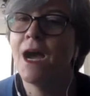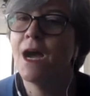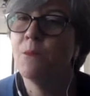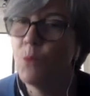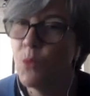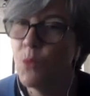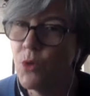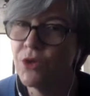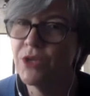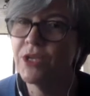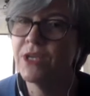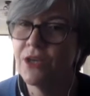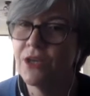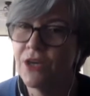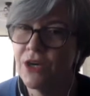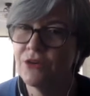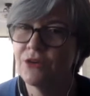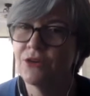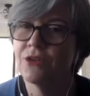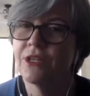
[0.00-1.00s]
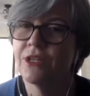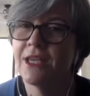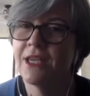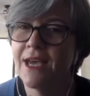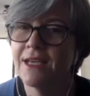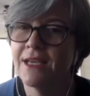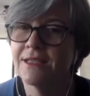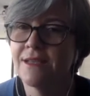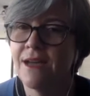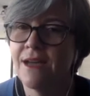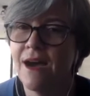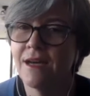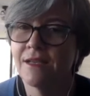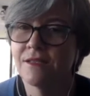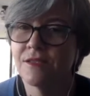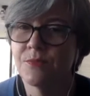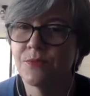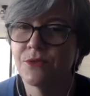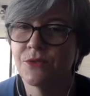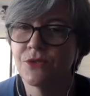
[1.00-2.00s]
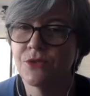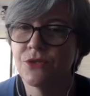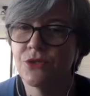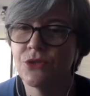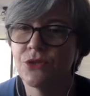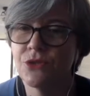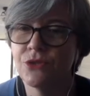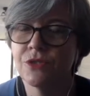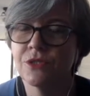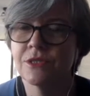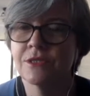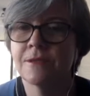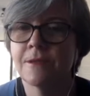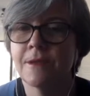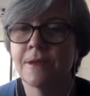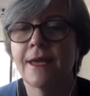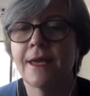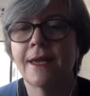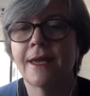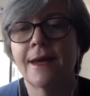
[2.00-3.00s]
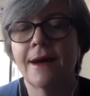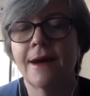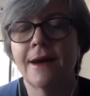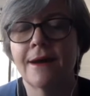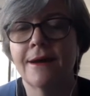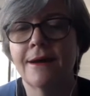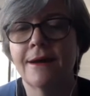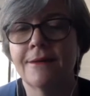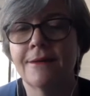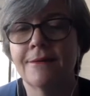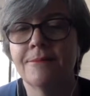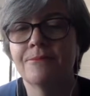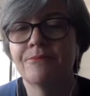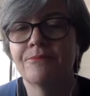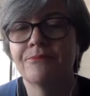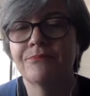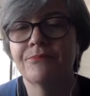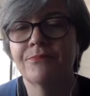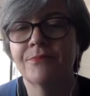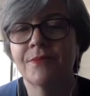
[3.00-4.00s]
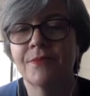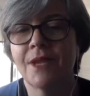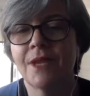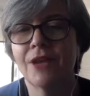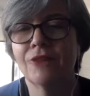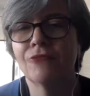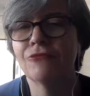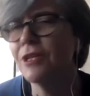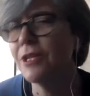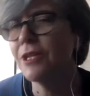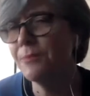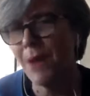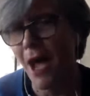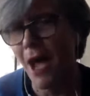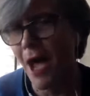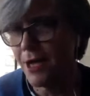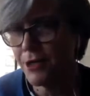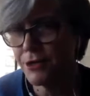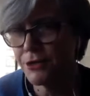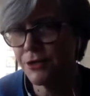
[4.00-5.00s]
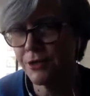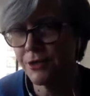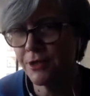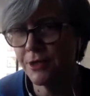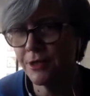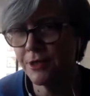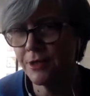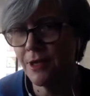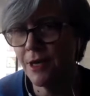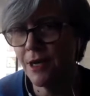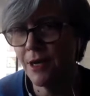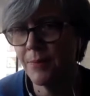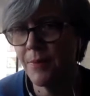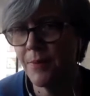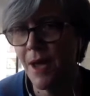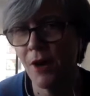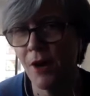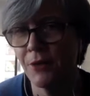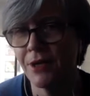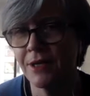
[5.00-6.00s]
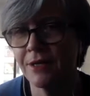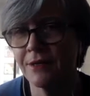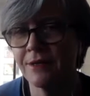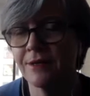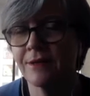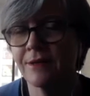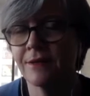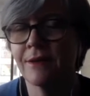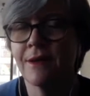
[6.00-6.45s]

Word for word: I'm working currently as a hospice nurse. Um, and really passionate about it.